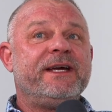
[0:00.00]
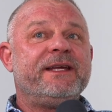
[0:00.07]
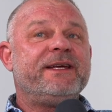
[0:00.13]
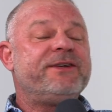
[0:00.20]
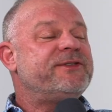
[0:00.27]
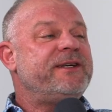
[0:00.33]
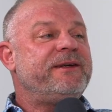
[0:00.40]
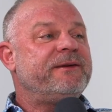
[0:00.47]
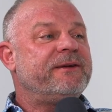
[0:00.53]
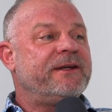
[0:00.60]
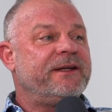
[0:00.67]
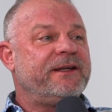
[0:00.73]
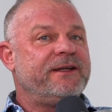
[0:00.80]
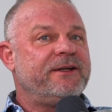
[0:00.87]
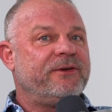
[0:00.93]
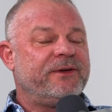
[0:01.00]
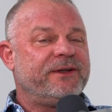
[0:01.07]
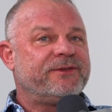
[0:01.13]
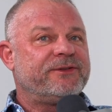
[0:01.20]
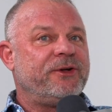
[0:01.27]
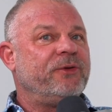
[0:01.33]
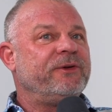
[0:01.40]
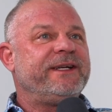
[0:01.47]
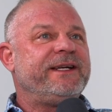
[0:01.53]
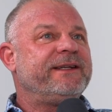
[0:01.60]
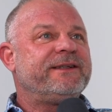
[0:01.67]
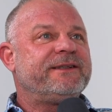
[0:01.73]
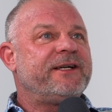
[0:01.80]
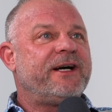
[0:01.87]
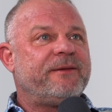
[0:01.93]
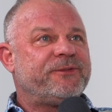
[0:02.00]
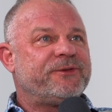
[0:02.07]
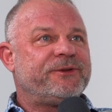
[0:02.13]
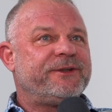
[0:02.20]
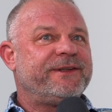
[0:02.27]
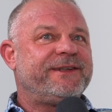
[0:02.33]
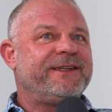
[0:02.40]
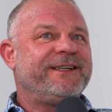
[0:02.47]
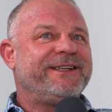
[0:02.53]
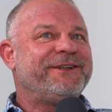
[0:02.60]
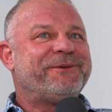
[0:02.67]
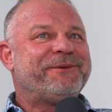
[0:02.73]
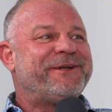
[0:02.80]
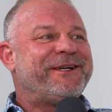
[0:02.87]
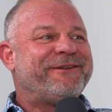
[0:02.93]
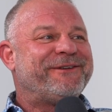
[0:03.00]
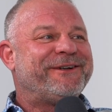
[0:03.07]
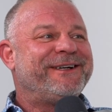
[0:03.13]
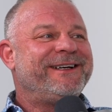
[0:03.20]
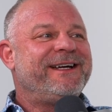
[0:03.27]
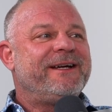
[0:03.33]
They say, it's lonely at the top sort of thing or whatever,